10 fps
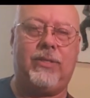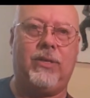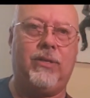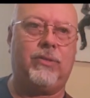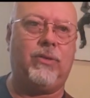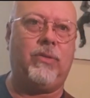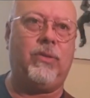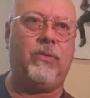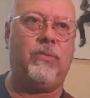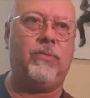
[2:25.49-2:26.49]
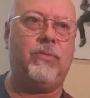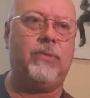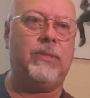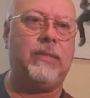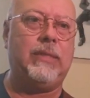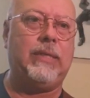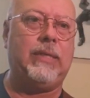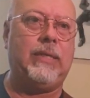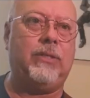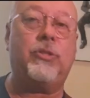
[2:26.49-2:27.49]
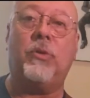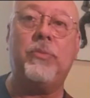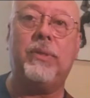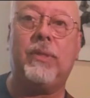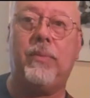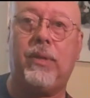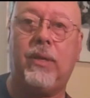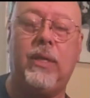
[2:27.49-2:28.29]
guitar solo showed me something.